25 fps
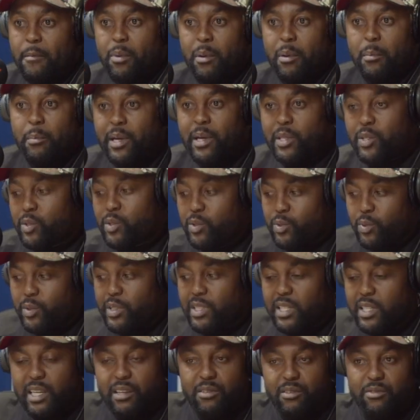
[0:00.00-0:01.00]
pamwe pacho
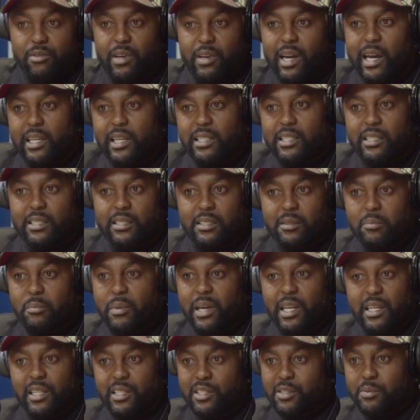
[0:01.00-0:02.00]
tiri artist
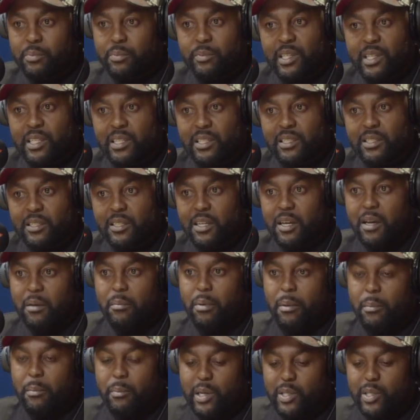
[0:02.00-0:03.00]
management yeah.
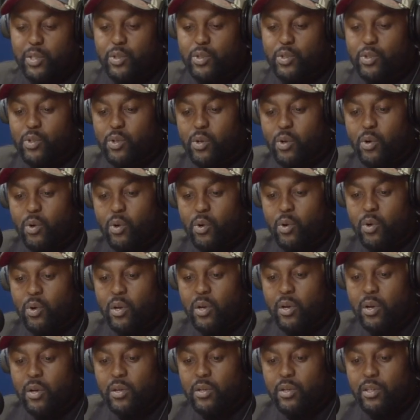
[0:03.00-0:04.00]
pamwe so
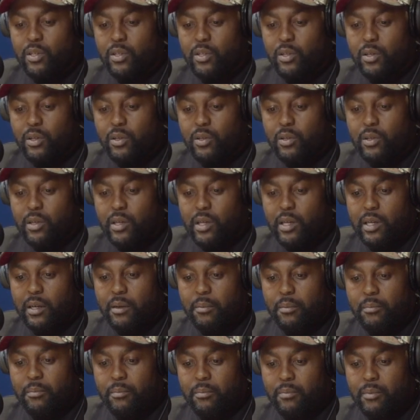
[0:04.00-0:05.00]
you know
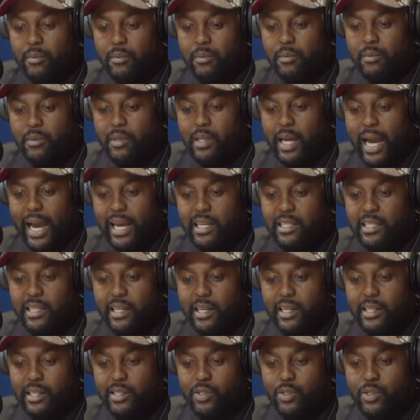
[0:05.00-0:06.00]
um, the
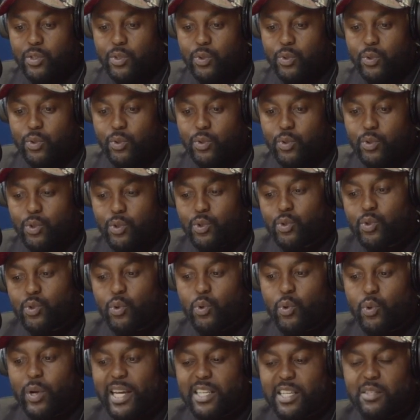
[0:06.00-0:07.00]
idea is to to
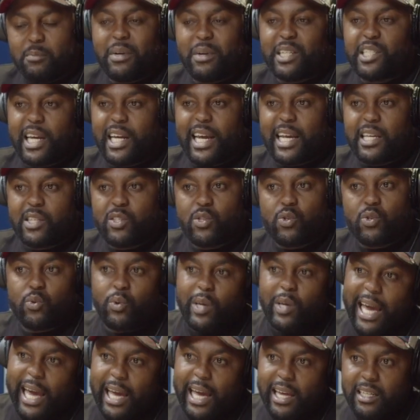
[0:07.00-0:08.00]
do as much as you
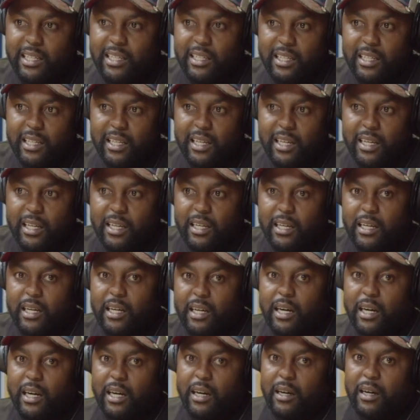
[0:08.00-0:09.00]
can mm
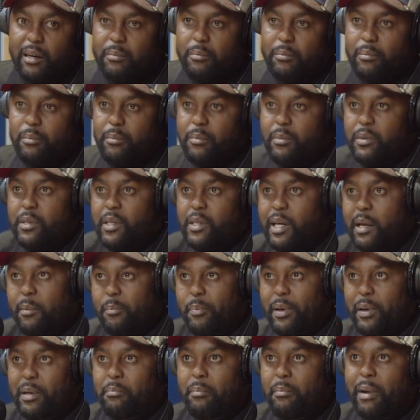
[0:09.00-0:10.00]
-hmm. um, yeah
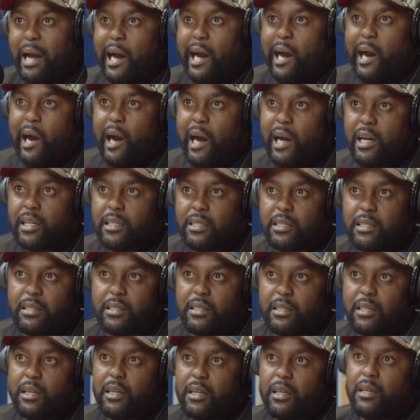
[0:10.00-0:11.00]
but my
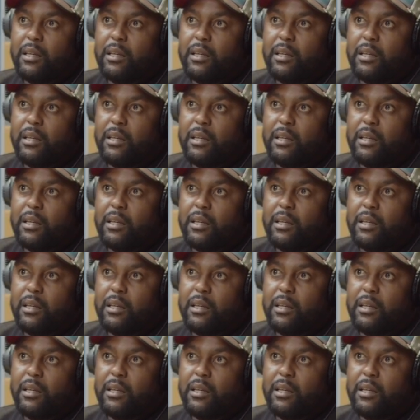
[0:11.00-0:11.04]
heart